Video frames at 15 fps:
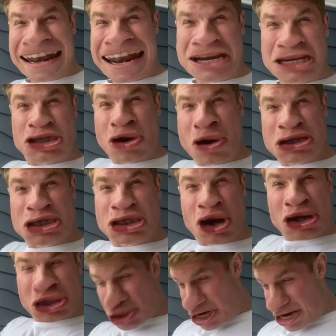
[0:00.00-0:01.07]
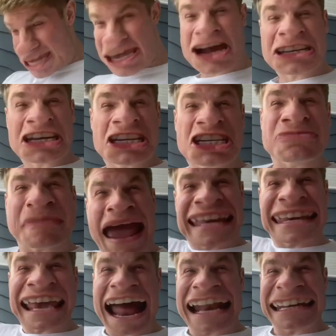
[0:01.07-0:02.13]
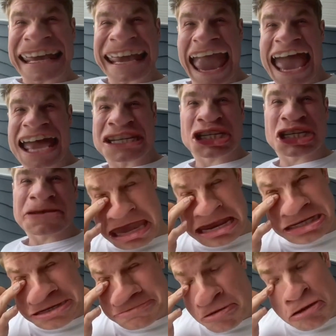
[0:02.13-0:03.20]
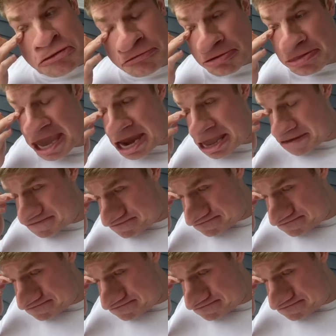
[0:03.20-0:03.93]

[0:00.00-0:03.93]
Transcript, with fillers: then the soy sauce and the onion smack you on the ass. She's beautiful, Nick.